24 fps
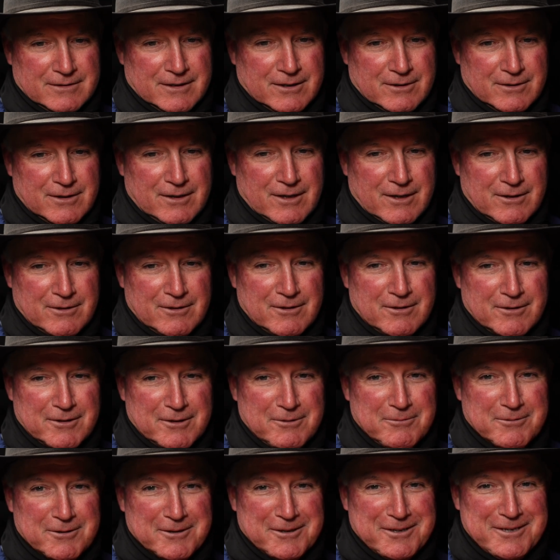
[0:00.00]
I don't know how long
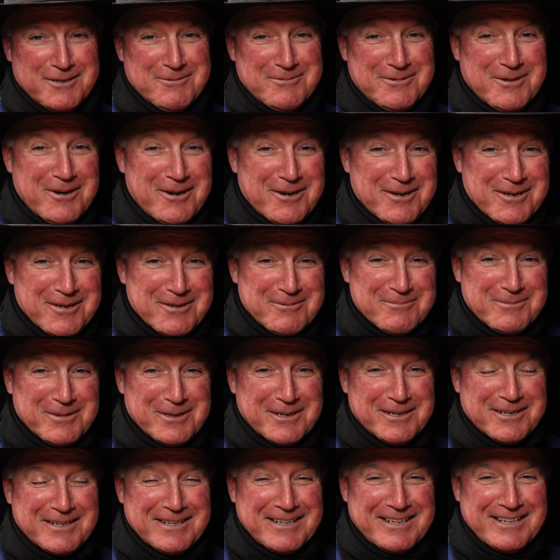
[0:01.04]
you want to keep talking,
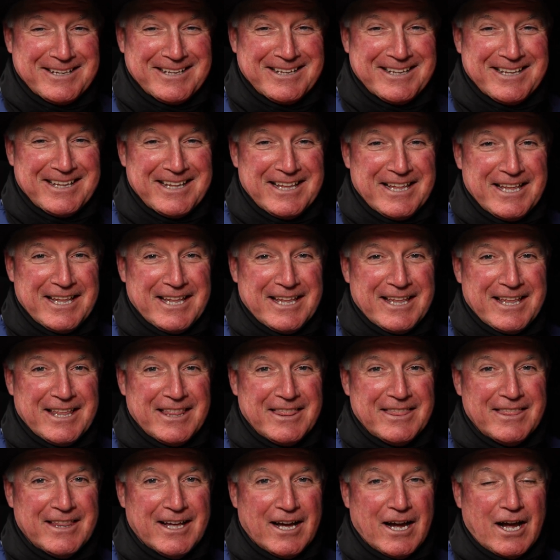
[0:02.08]
but
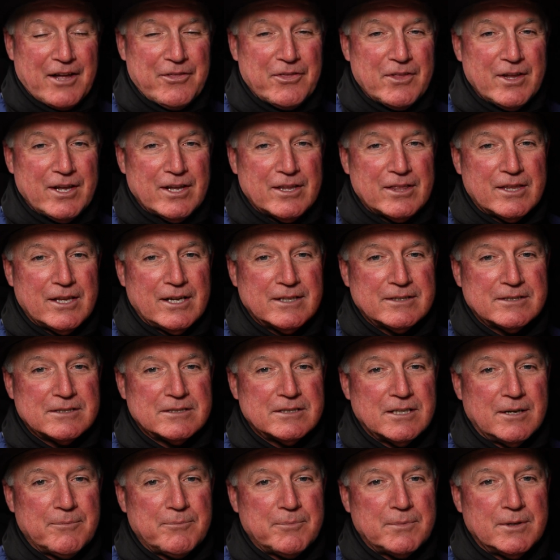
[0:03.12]
I think that's
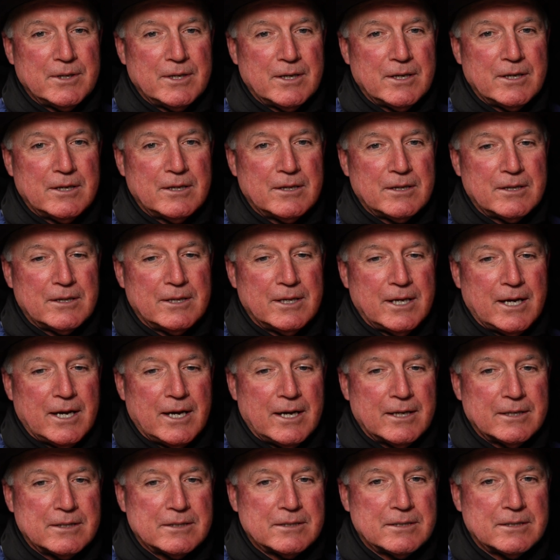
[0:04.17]
something
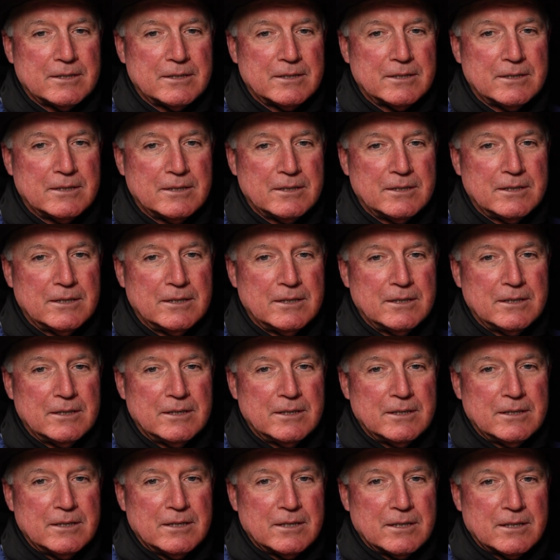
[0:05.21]
that
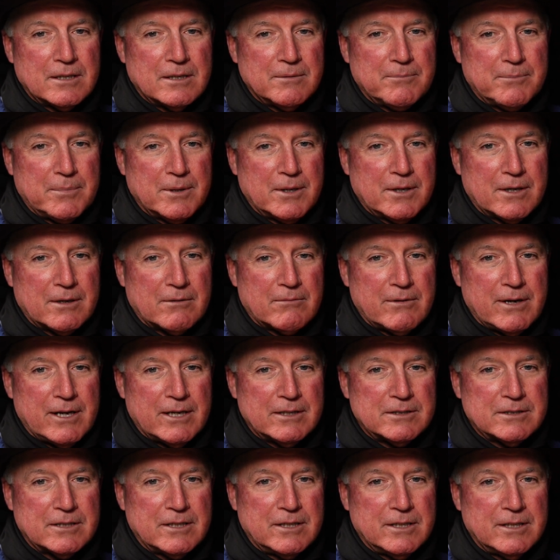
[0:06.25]
comparing
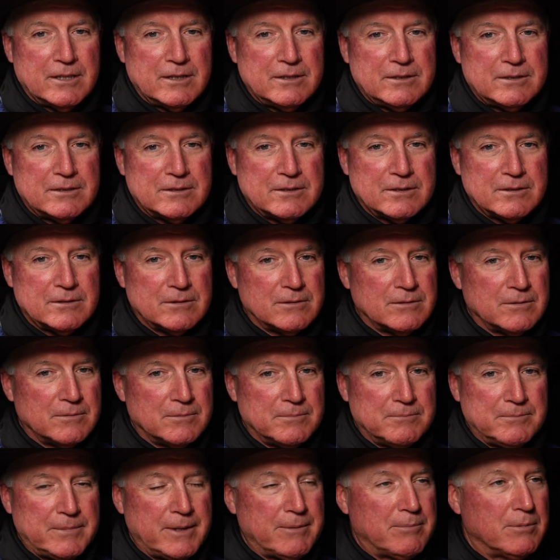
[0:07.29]
ranch kids
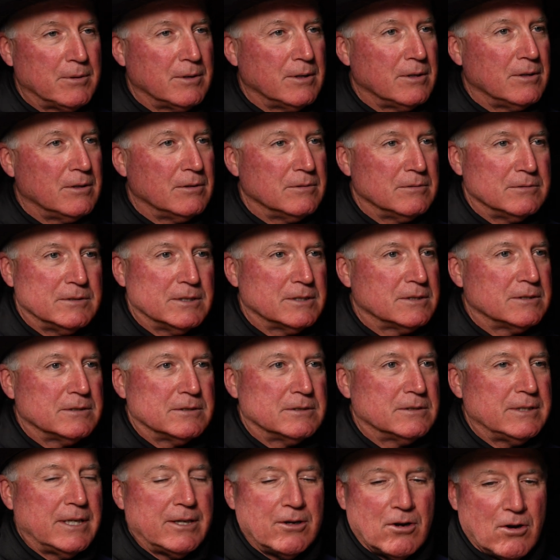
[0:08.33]
to people that
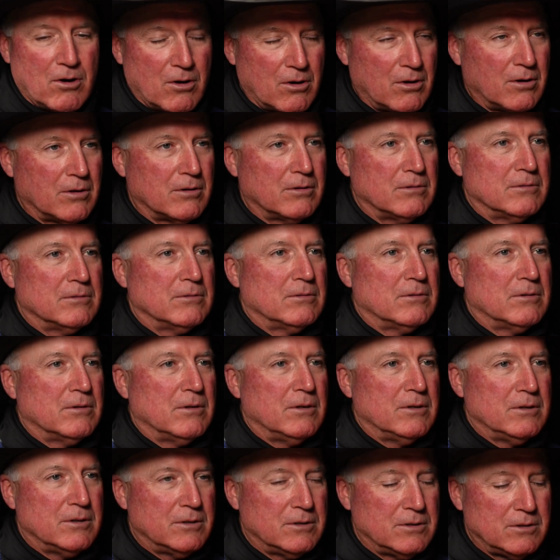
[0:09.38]
just say aren't
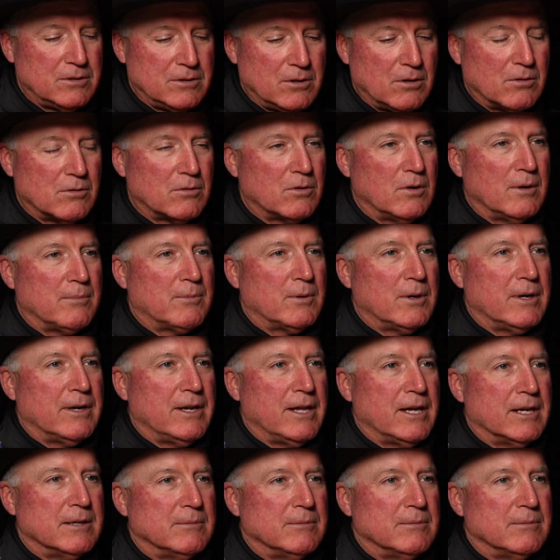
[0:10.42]
don't grow up around